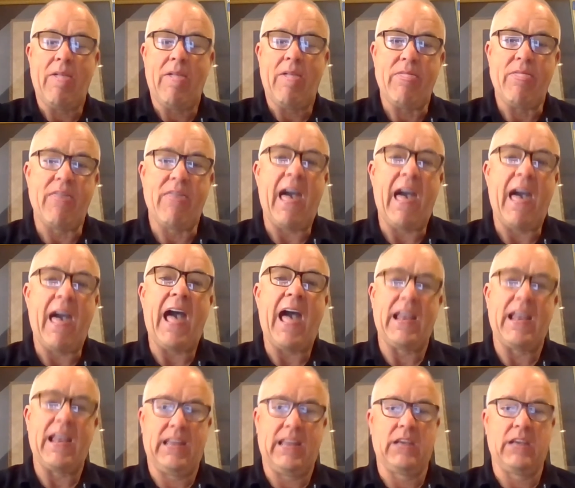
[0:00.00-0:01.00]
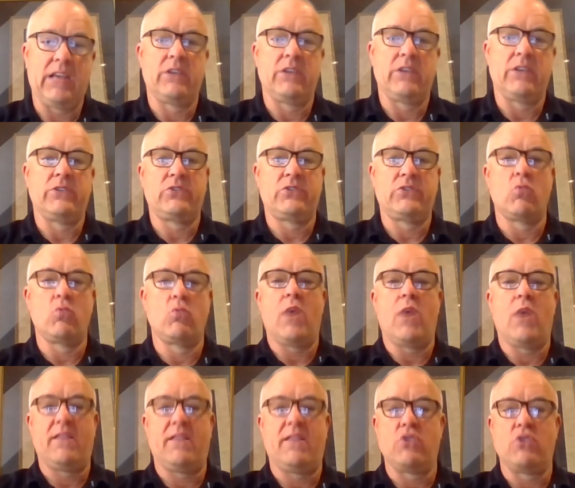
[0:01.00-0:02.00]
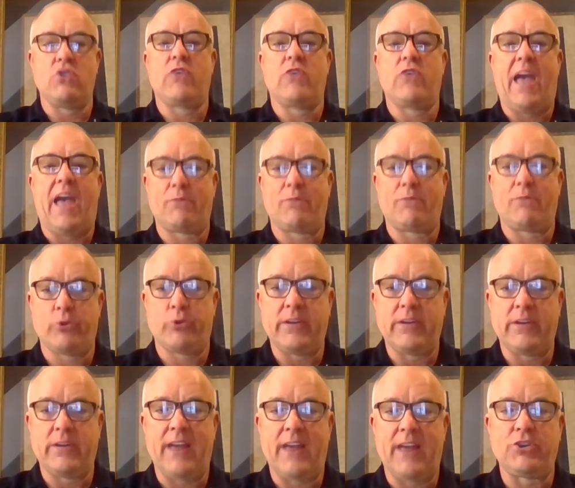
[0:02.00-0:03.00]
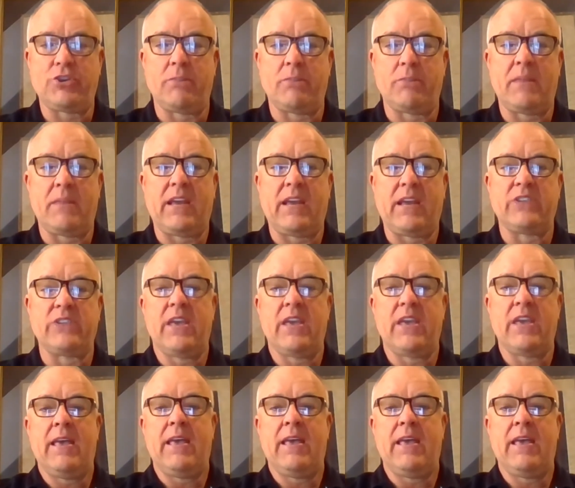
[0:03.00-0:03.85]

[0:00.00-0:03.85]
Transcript: That is the way that you capture attention, because